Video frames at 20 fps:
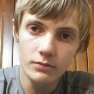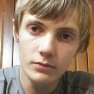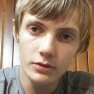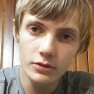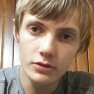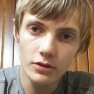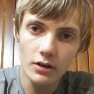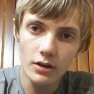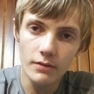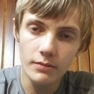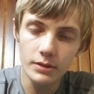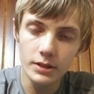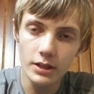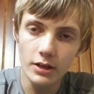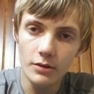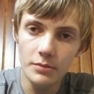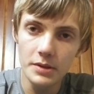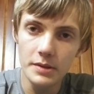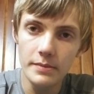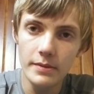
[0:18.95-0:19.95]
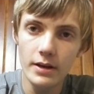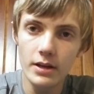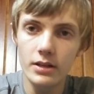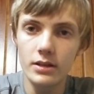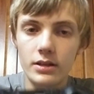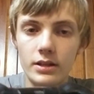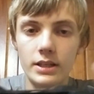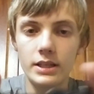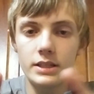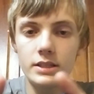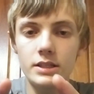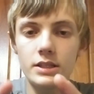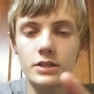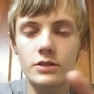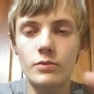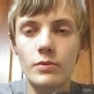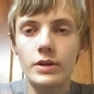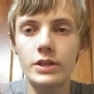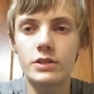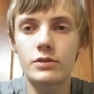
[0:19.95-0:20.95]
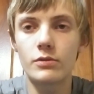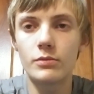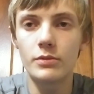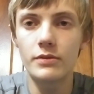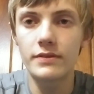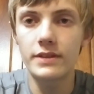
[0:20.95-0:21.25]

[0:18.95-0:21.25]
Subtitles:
Start off with the LB button. The easiest way to remove